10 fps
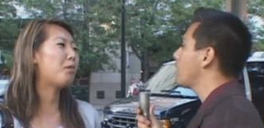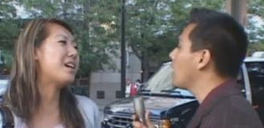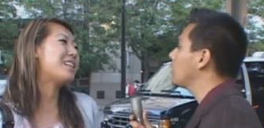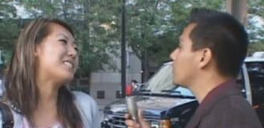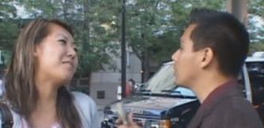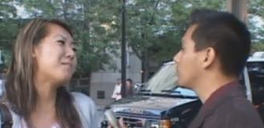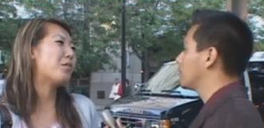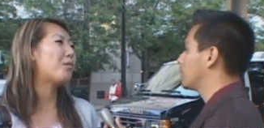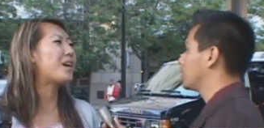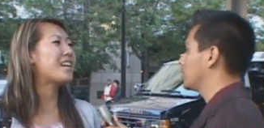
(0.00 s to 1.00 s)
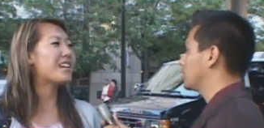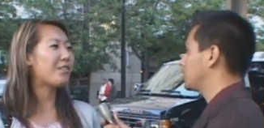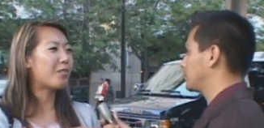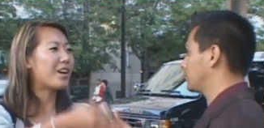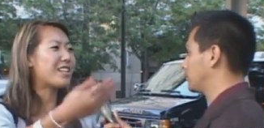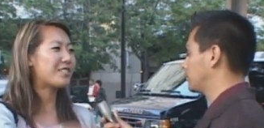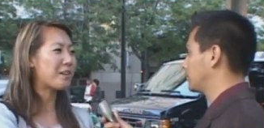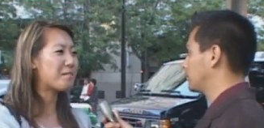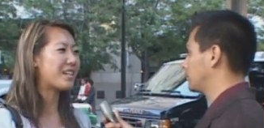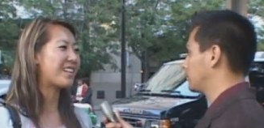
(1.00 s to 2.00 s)
Speaker 1: but value? What is the, what What is
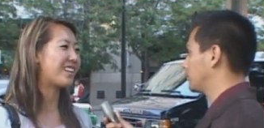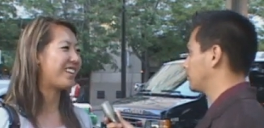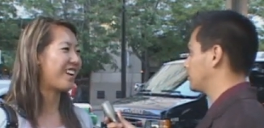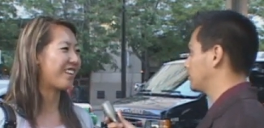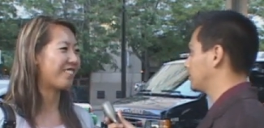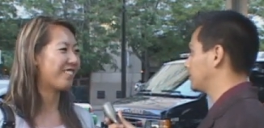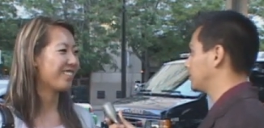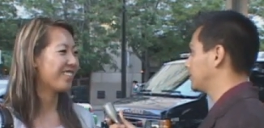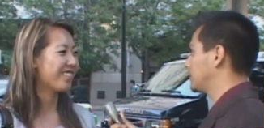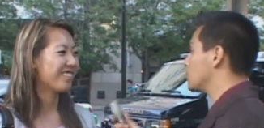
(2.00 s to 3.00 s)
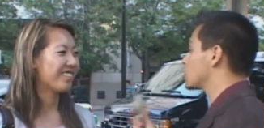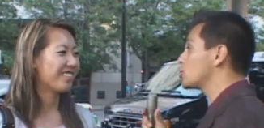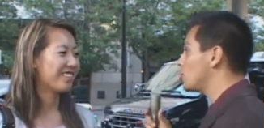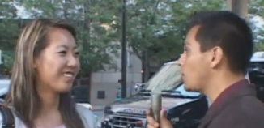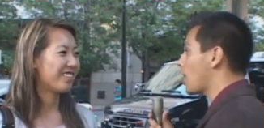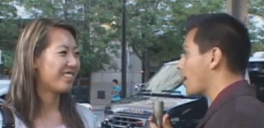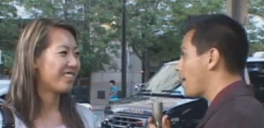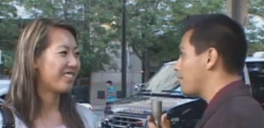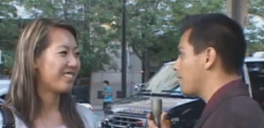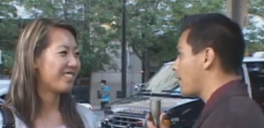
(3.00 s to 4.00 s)
your meaning in life?
Speaker 2: So do you not
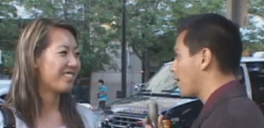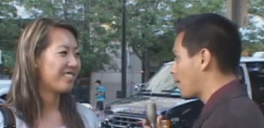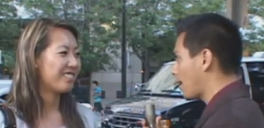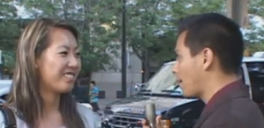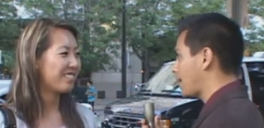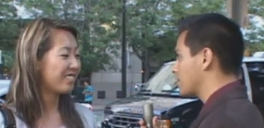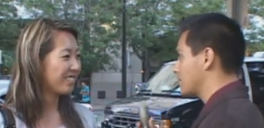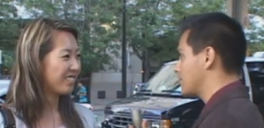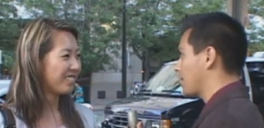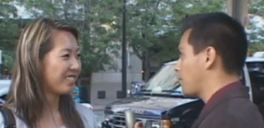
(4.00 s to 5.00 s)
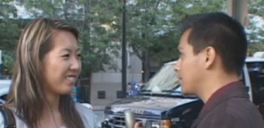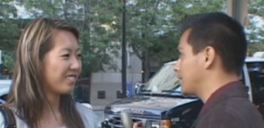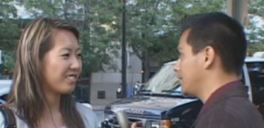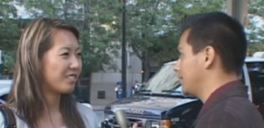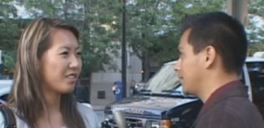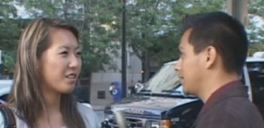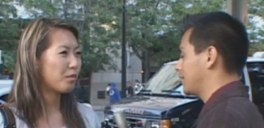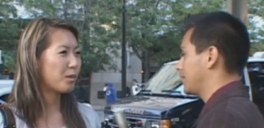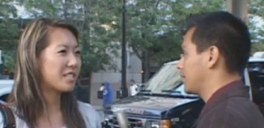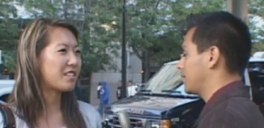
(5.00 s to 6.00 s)
have a, uh, an answer to that question?
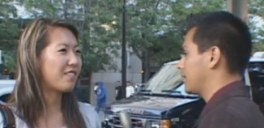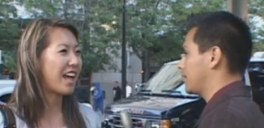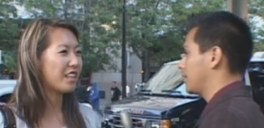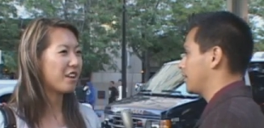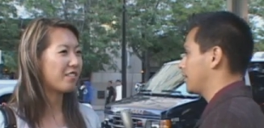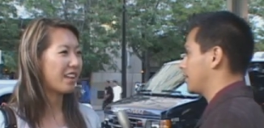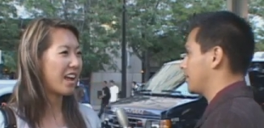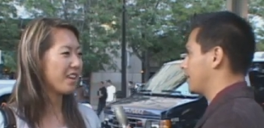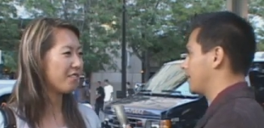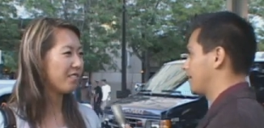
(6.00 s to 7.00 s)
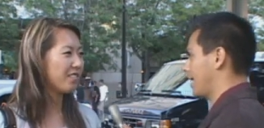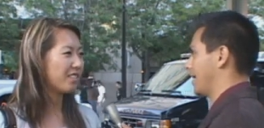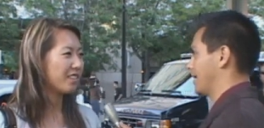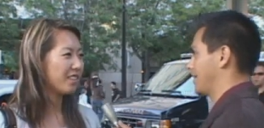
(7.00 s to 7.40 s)
Speaker 1: What's the value of life?
Speaker 2: Yeah.